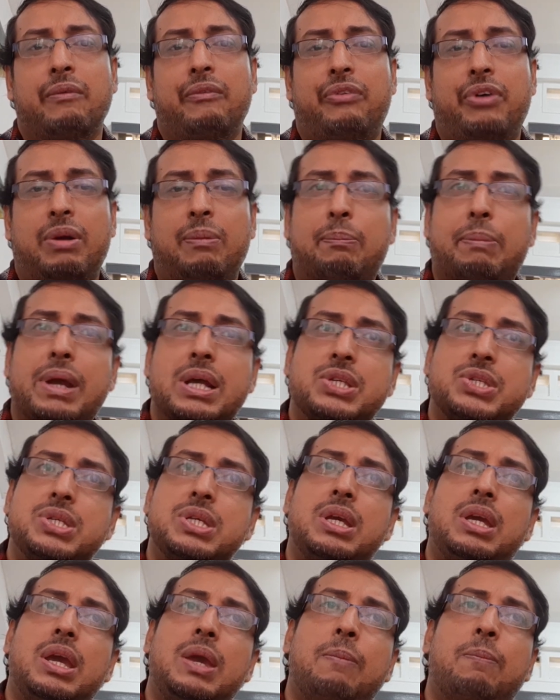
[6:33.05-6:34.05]
for
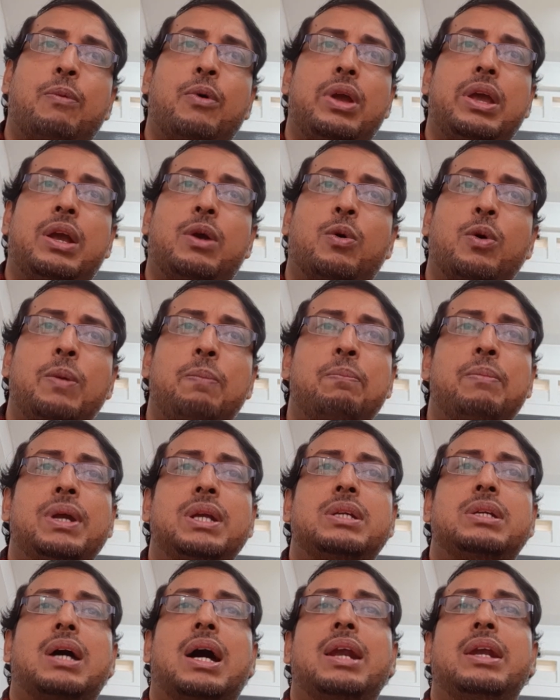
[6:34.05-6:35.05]
basic
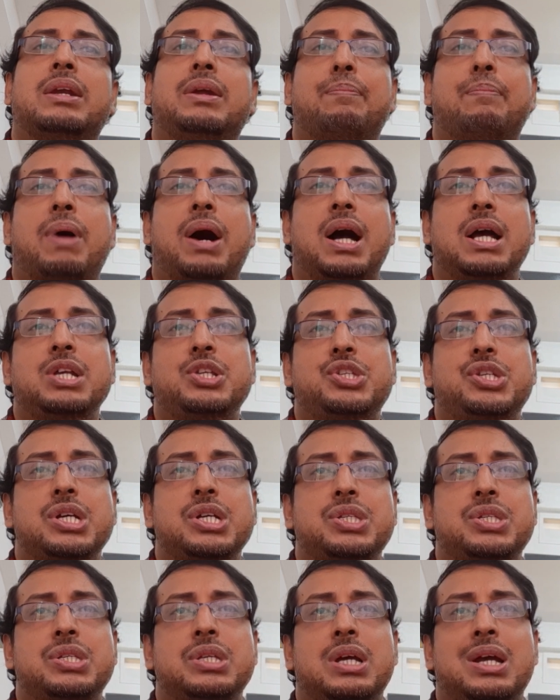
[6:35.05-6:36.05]
equipment and
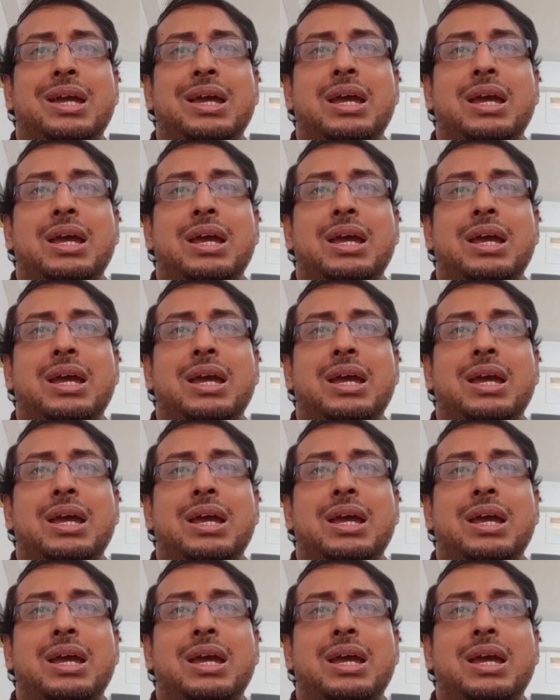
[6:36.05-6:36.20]
devices,